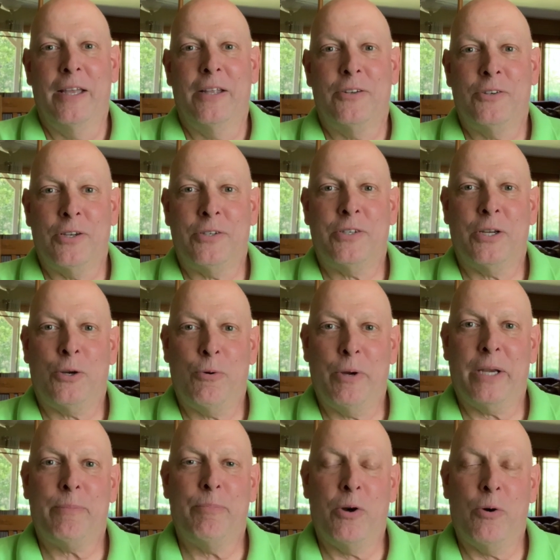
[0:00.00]
just a
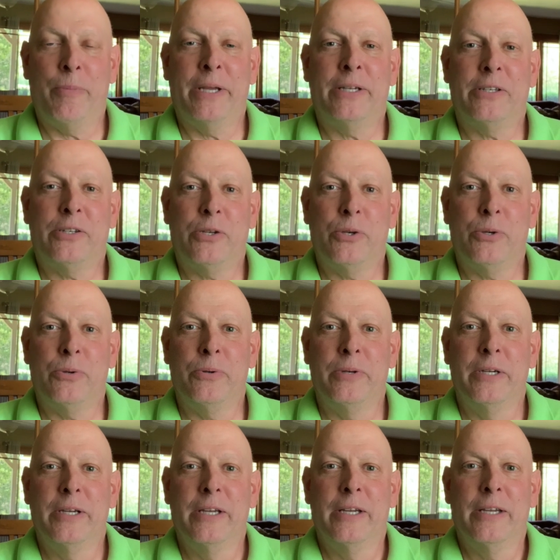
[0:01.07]
quick moment to
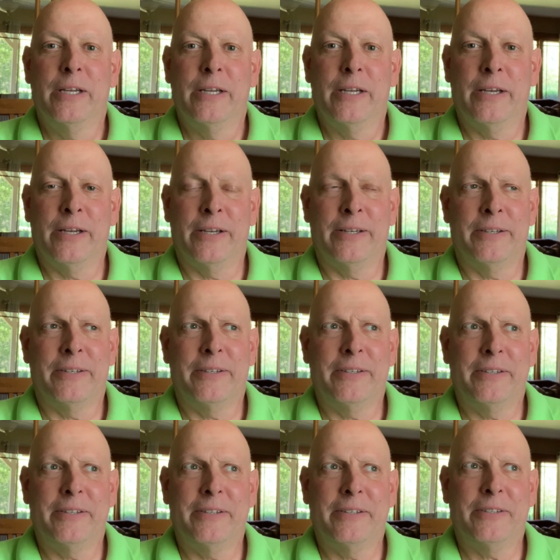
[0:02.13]

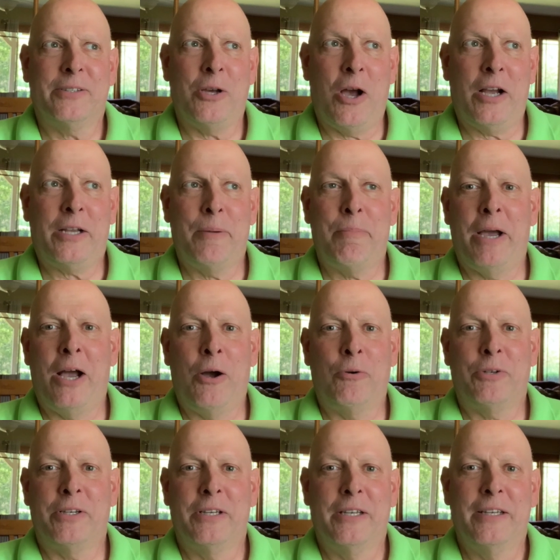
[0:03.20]
talk about